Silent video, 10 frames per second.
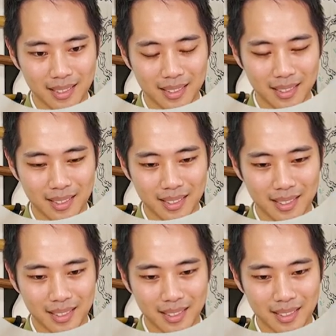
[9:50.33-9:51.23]

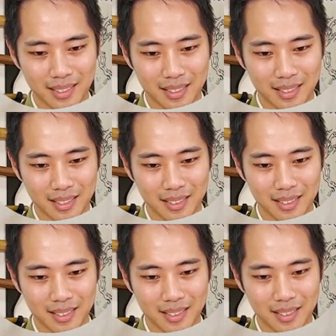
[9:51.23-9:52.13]

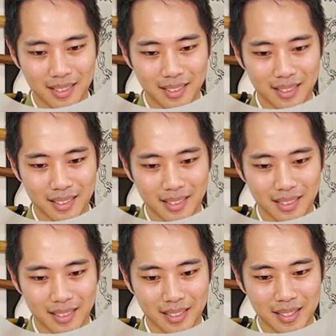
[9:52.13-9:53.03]

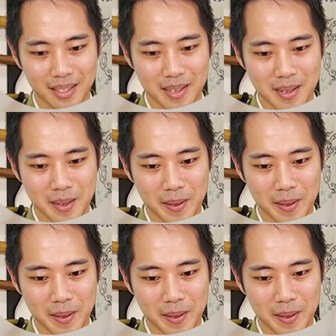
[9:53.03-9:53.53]
Nothing is said.